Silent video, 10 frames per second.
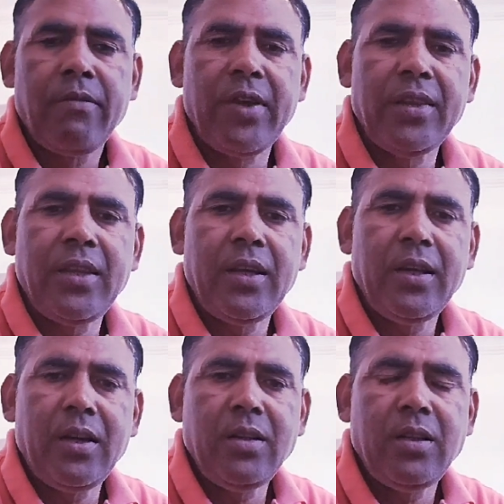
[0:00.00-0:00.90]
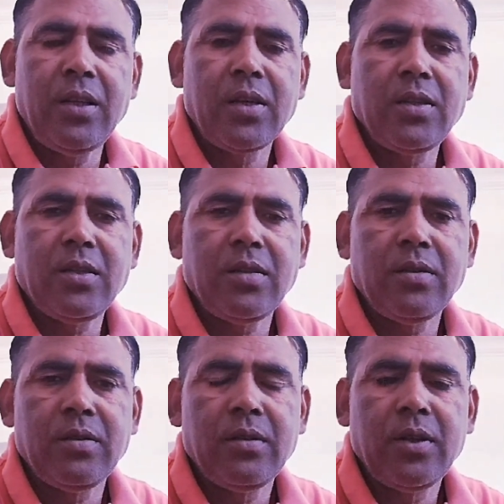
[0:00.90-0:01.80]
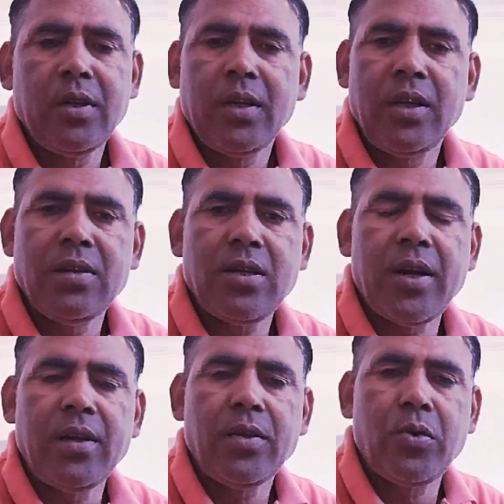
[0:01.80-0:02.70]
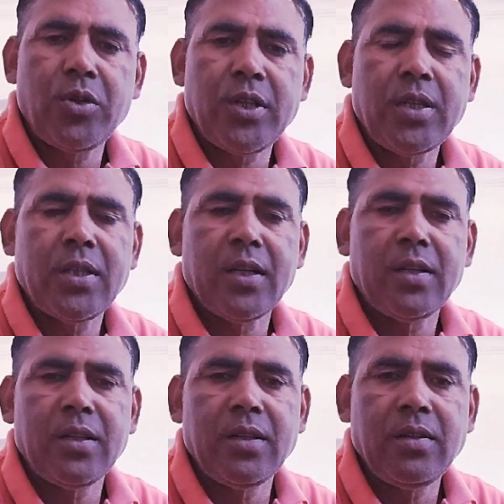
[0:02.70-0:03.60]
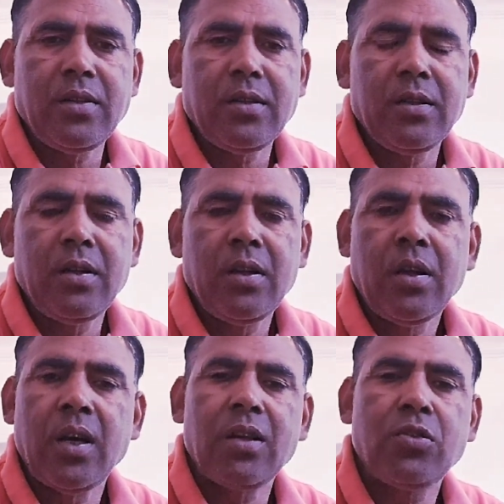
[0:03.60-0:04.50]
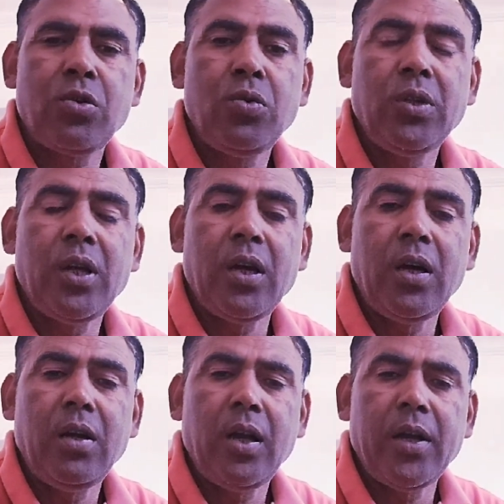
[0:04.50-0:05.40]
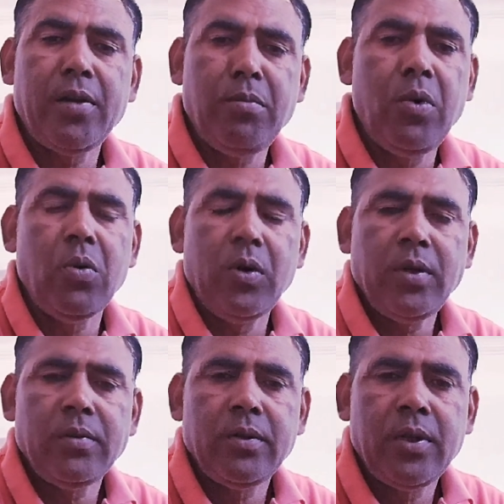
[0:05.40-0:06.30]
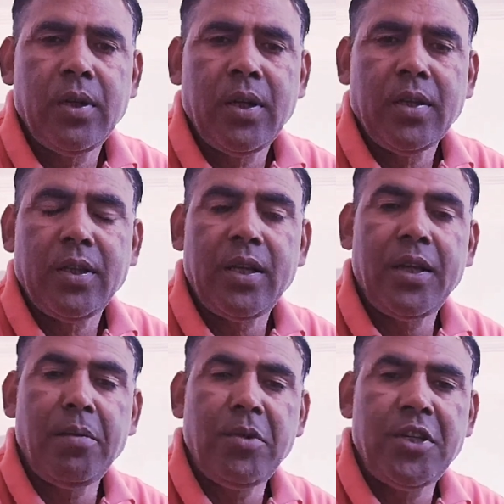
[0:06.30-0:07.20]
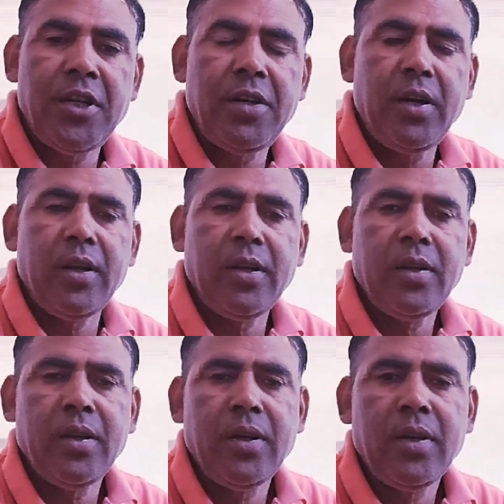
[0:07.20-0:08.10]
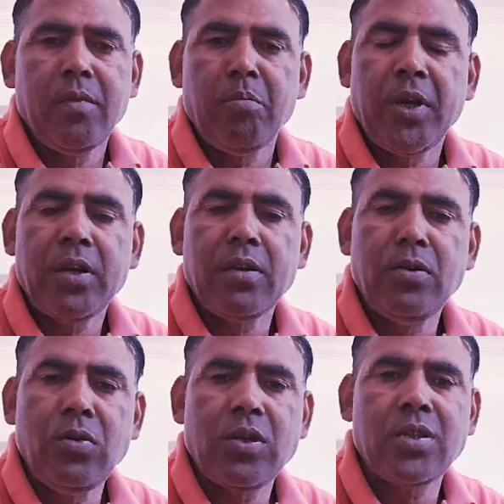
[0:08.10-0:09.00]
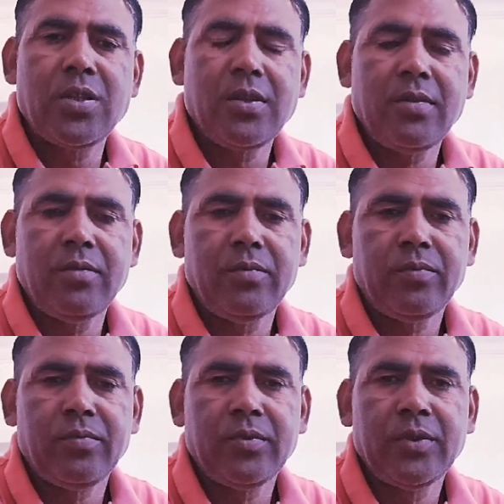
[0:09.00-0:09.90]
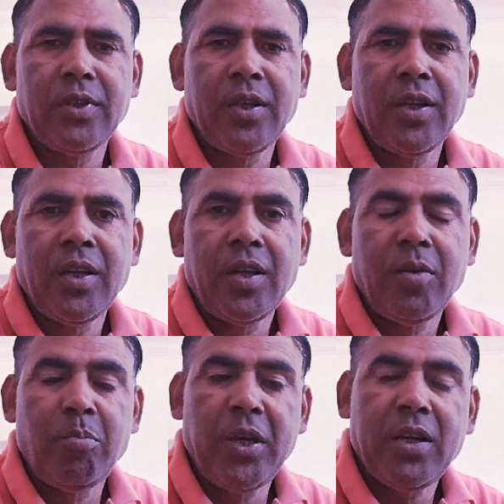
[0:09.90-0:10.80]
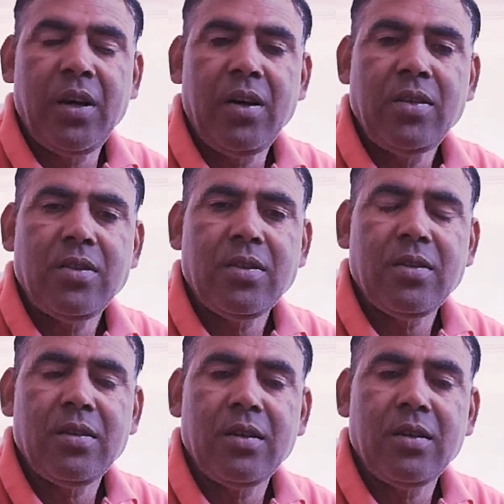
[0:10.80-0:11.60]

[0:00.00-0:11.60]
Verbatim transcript: When they learn things inside the coaching centers or through the online mode, they immediately make notes because